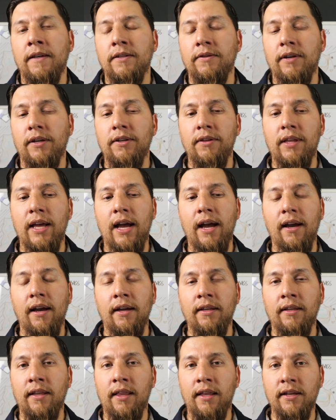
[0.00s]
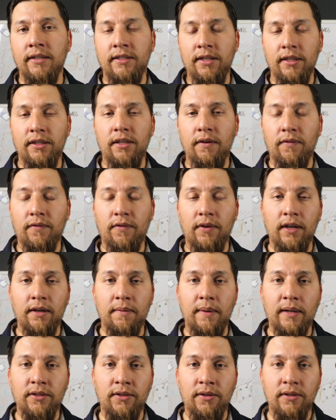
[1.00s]
So I do that and let it sit there for like
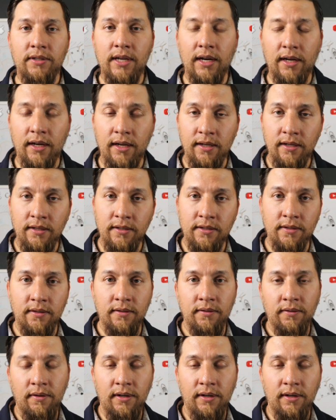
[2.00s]
about two seconds,